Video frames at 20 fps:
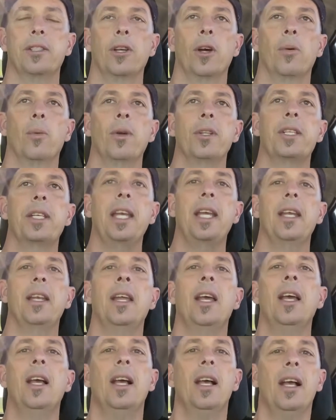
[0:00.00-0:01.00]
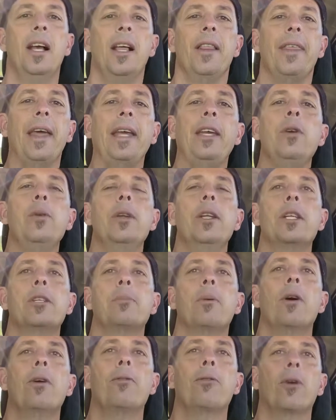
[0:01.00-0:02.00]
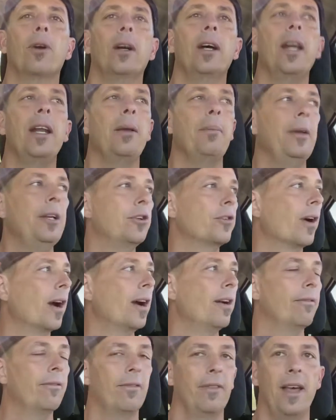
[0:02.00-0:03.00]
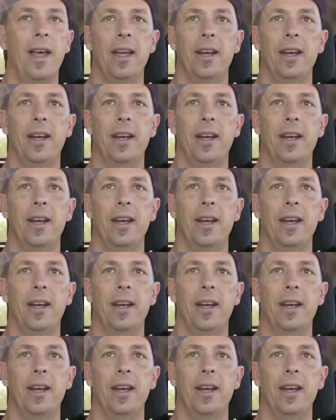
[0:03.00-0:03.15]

So once again, thank you, Nismo, for letting me drive that